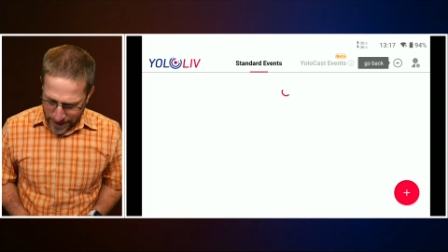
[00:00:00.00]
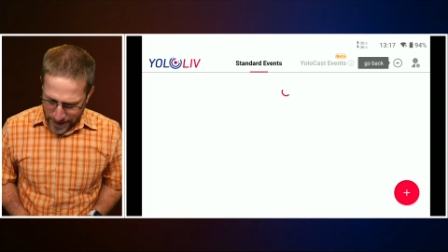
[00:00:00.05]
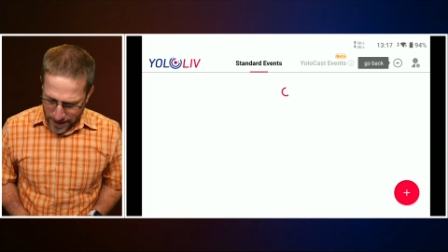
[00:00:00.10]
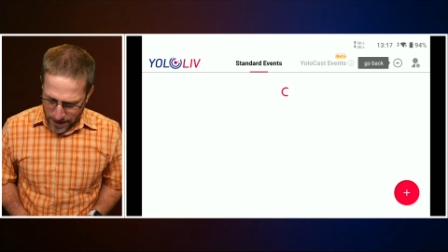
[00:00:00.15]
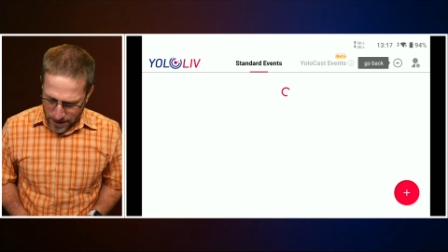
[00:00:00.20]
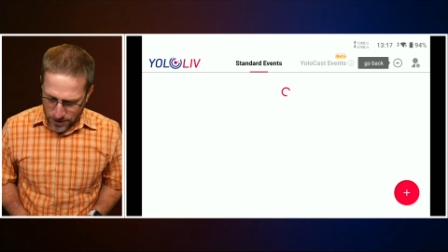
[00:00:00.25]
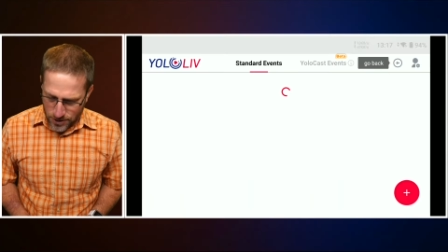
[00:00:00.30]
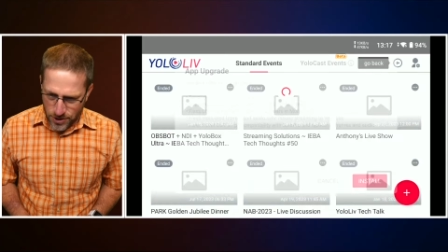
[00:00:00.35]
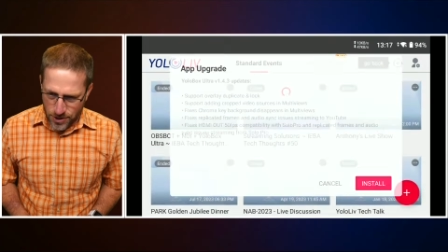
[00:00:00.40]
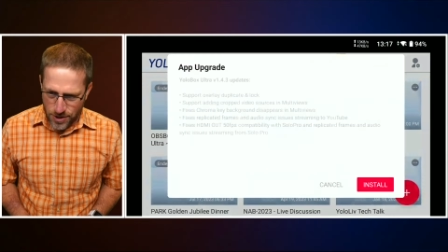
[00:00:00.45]

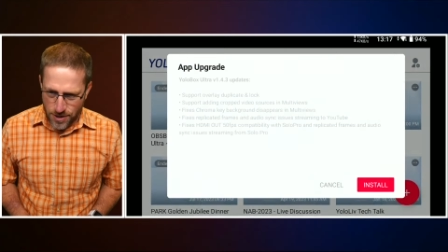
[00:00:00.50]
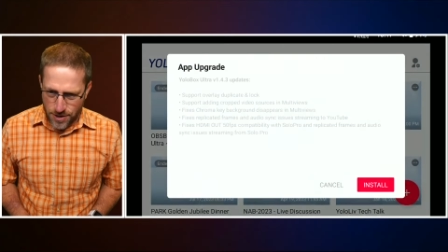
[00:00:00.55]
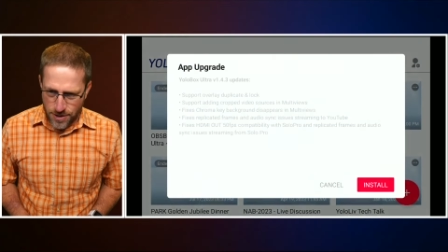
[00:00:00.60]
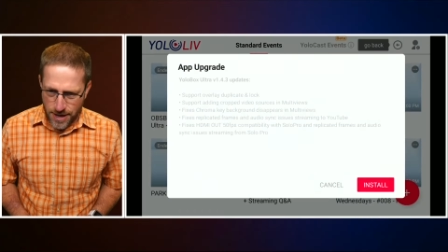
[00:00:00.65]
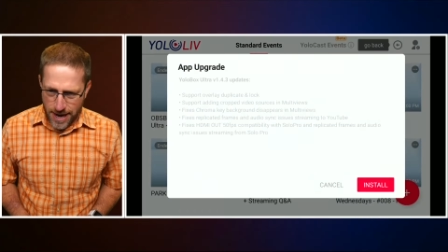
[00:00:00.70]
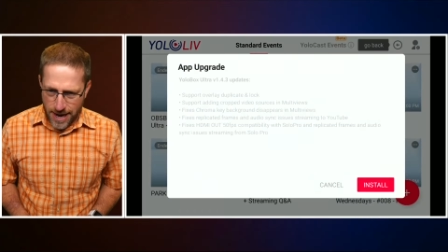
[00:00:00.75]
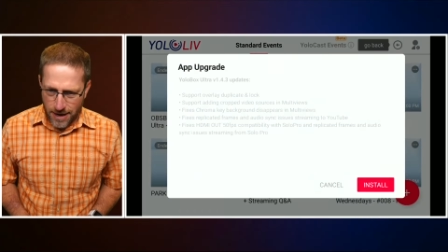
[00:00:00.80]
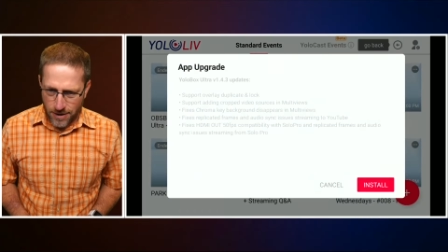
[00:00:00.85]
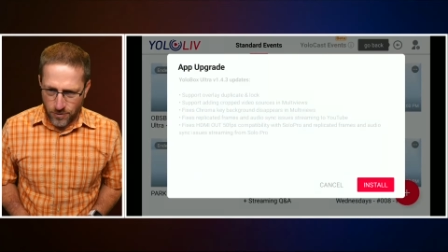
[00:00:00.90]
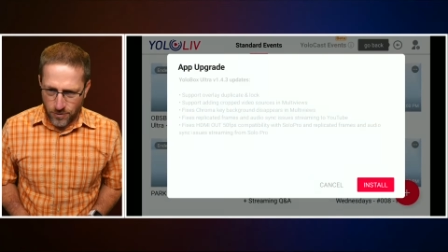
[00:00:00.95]
into
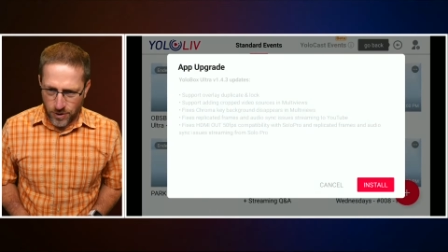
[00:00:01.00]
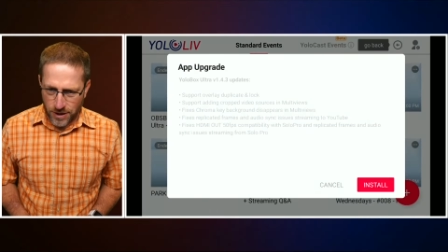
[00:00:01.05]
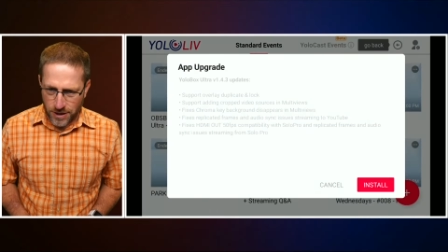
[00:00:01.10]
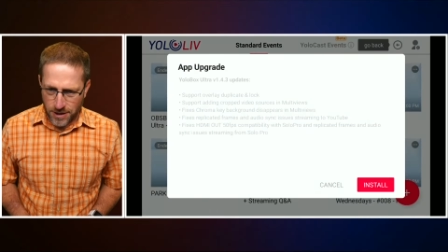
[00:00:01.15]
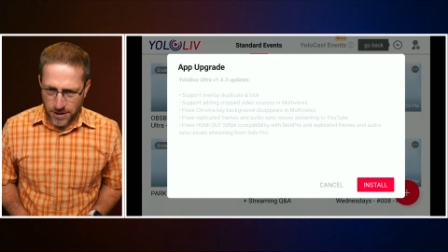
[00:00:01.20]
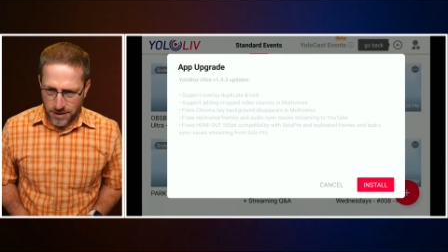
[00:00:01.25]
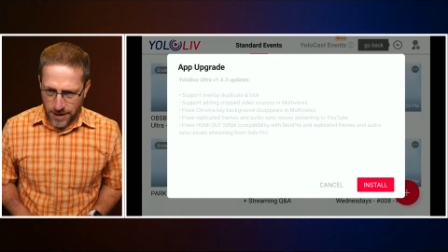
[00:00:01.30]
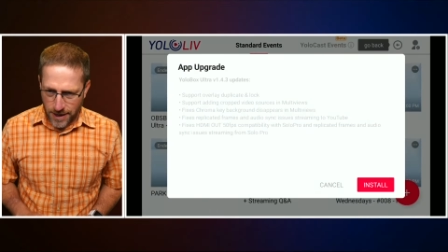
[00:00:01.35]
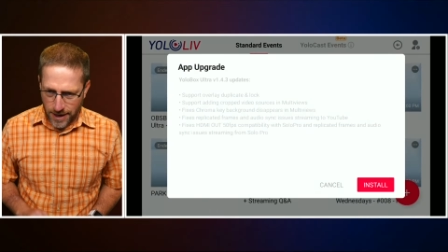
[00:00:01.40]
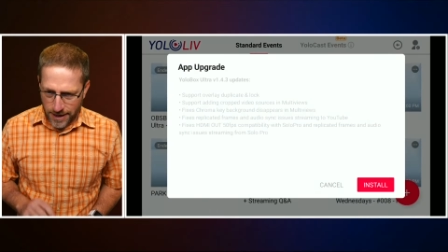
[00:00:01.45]
that. We're going
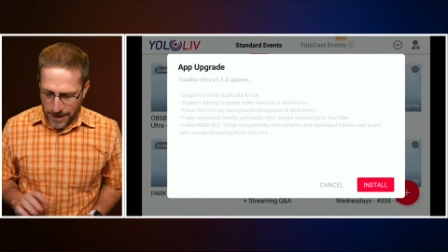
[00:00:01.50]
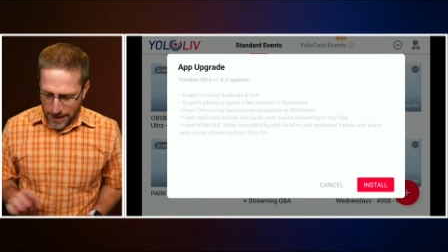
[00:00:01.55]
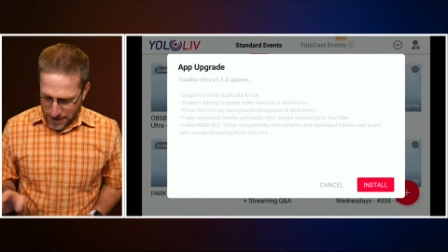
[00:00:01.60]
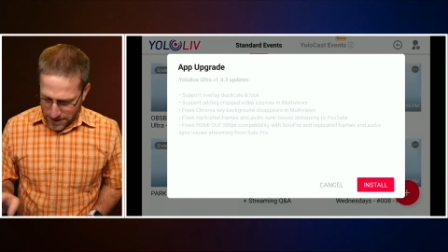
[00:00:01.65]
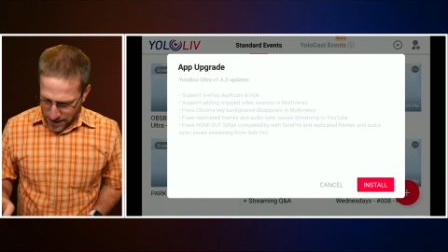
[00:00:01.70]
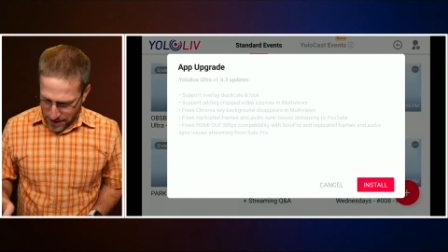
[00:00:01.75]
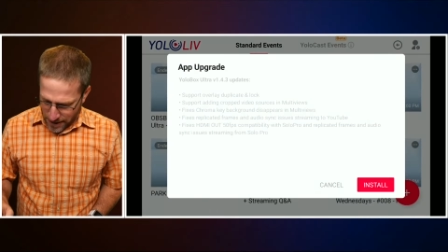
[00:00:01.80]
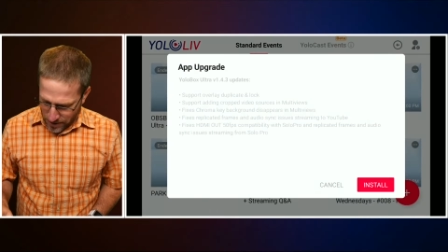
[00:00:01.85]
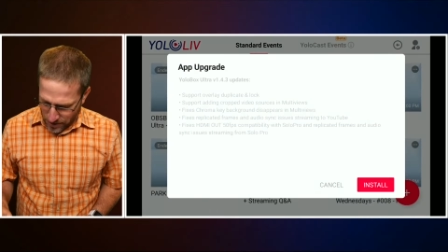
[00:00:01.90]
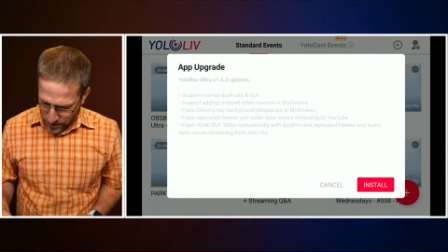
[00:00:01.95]
to say,
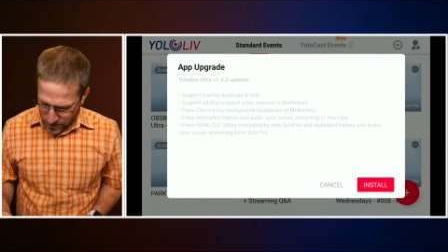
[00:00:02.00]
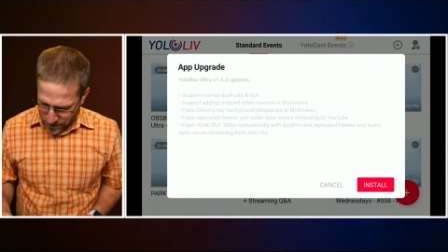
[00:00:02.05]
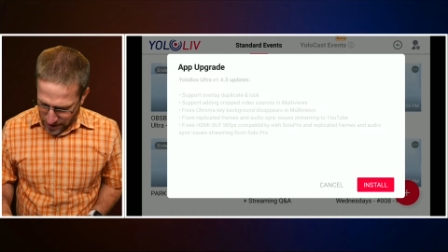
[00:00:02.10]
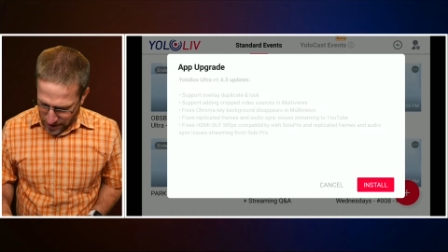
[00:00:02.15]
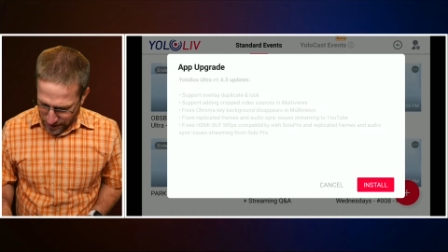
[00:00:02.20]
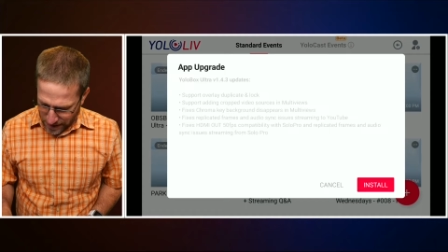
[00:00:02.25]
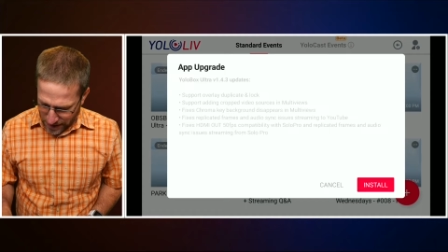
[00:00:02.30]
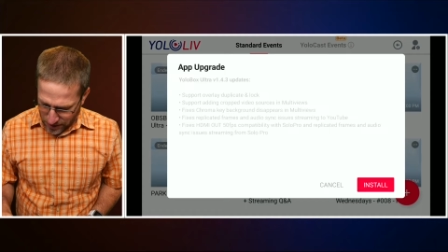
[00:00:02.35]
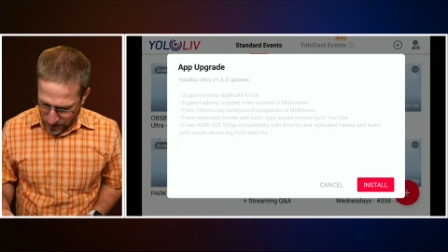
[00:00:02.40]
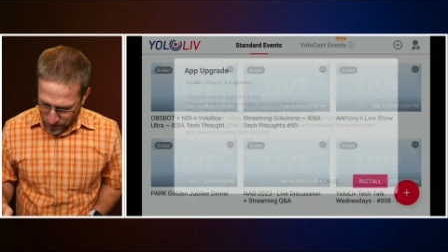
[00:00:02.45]
yes, I know there's
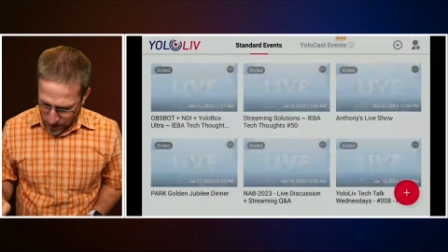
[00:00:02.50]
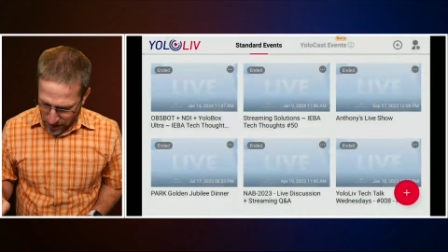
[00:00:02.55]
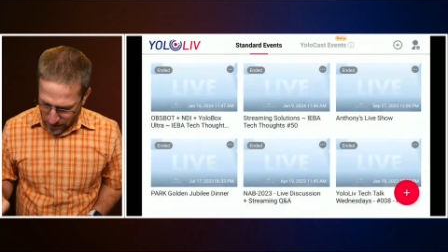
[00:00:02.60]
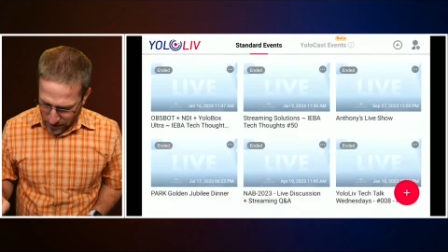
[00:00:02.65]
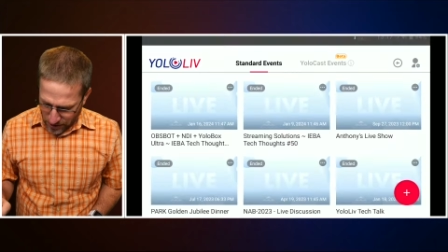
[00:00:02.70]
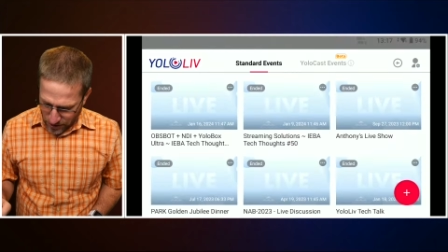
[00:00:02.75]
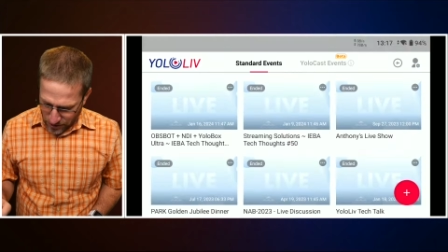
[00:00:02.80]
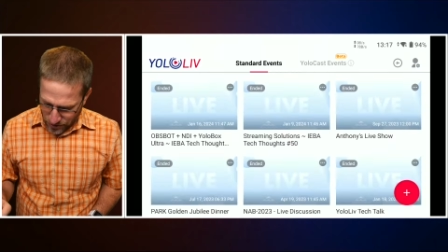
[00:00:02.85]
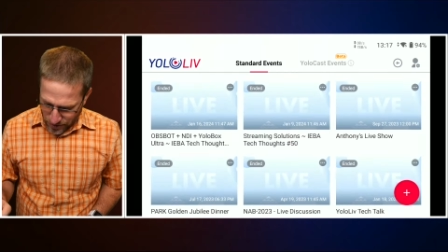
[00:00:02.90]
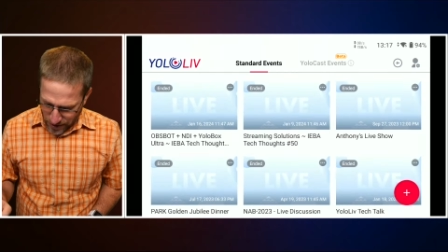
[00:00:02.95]
updates. We're not
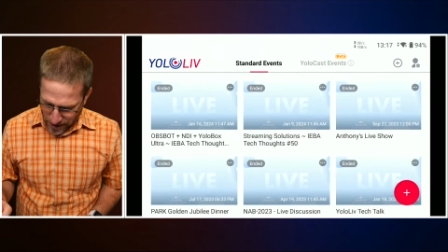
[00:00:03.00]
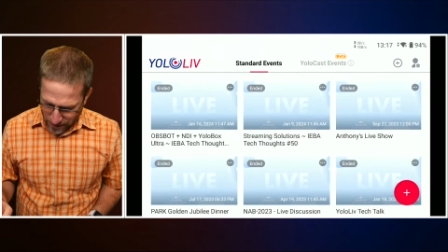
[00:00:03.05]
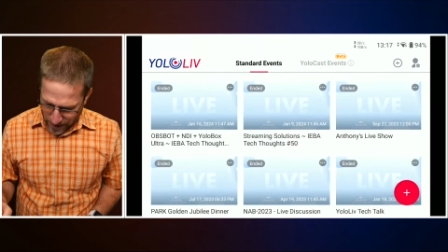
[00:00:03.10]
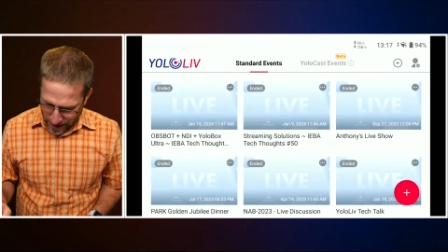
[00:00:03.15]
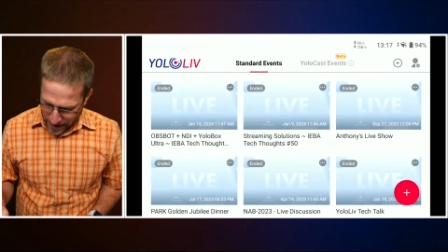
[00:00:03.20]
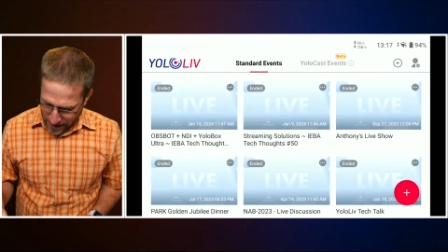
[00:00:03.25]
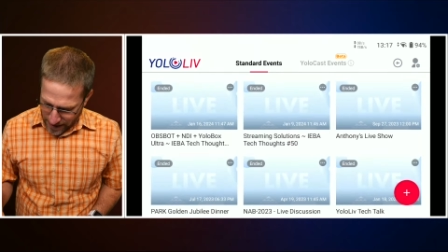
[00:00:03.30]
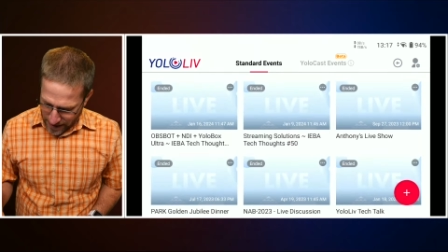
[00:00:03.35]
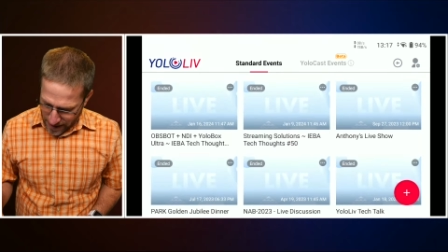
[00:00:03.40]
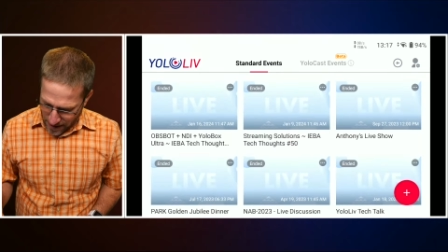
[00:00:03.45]
going to do that
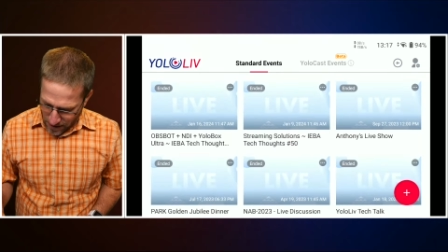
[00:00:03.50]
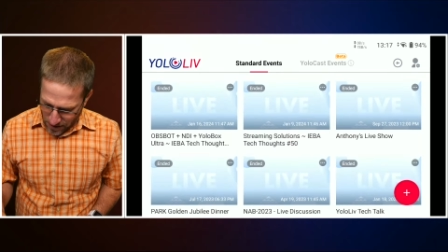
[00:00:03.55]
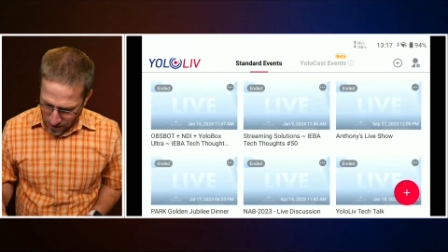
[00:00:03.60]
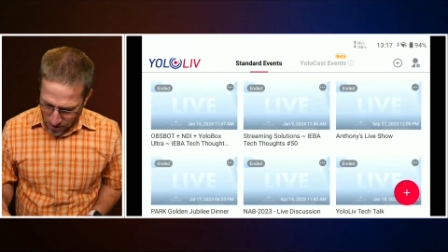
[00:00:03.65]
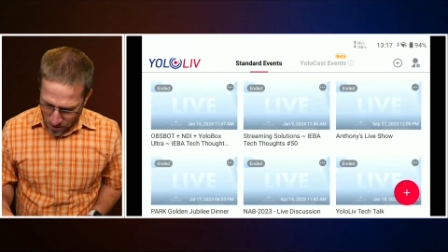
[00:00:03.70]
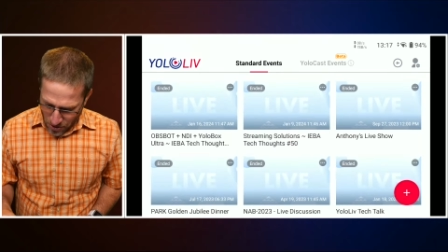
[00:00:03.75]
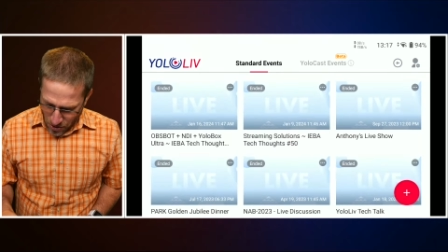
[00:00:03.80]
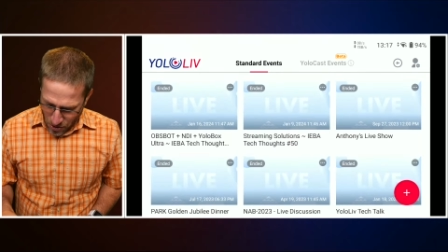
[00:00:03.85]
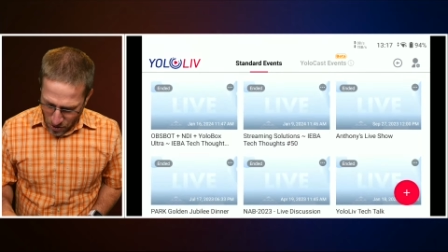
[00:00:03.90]
right now.